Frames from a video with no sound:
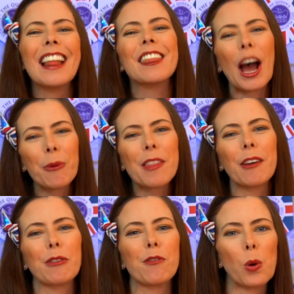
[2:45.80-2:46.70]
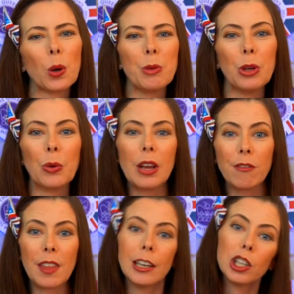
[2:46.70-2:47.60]
That way they'll inform you
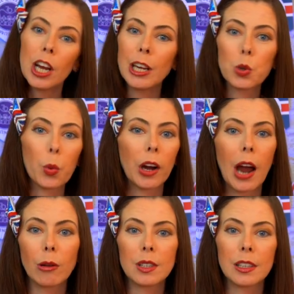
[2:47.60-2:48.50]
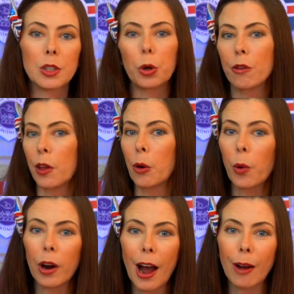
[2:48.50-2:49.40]
if they change warehouses or if their
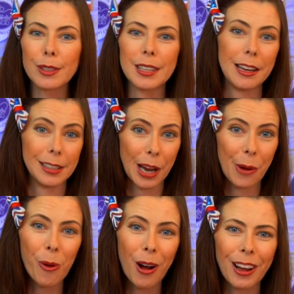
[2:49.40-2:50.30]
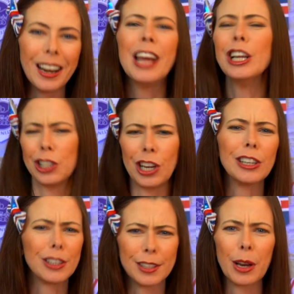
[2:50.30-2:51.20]
warehouse in Taiwan
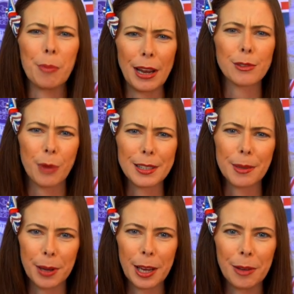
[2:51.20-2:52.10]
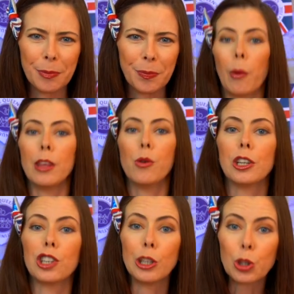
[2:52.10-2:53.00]
changes their base recipe. That way you
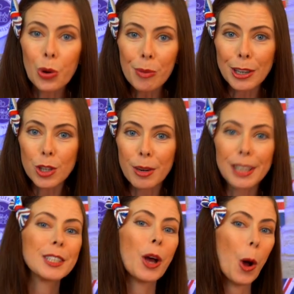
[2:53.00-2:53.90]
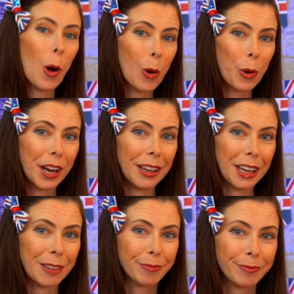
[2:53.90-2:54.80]
can change your measurements
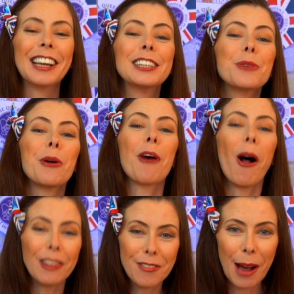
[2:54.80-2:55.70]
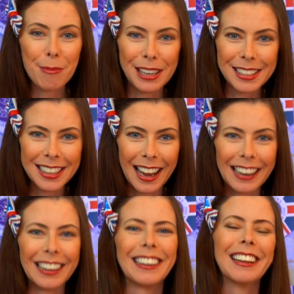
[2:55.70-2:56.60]
accordingly. So with all of that being
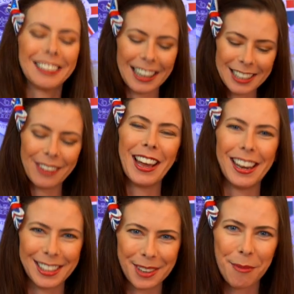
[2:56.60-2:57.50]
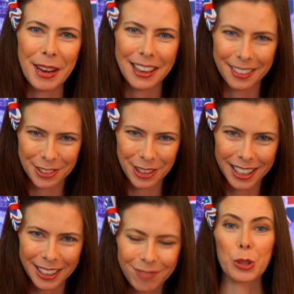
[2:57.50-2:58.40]
said, let's go ahead and start making the
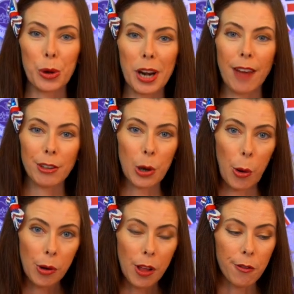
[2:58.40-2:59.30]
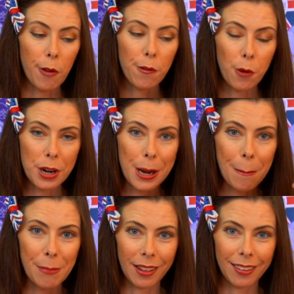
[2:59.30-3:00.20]
drink. So we're gonna have a total of 40
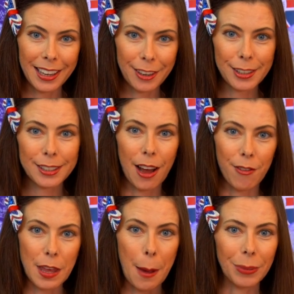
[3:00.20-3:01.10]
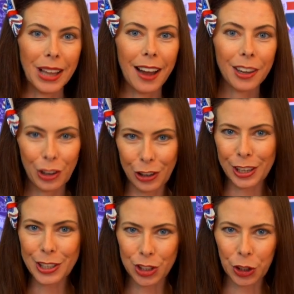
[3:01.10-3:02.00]
milliliters of the
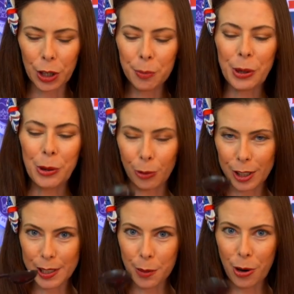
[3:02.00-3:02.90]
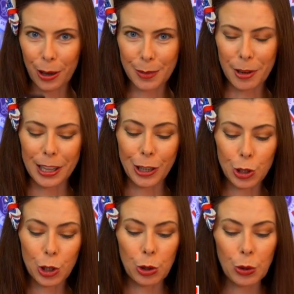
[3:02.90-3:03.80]
blackcurrant syrup, which is approximately
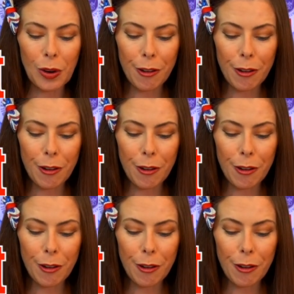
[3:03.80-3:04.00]
2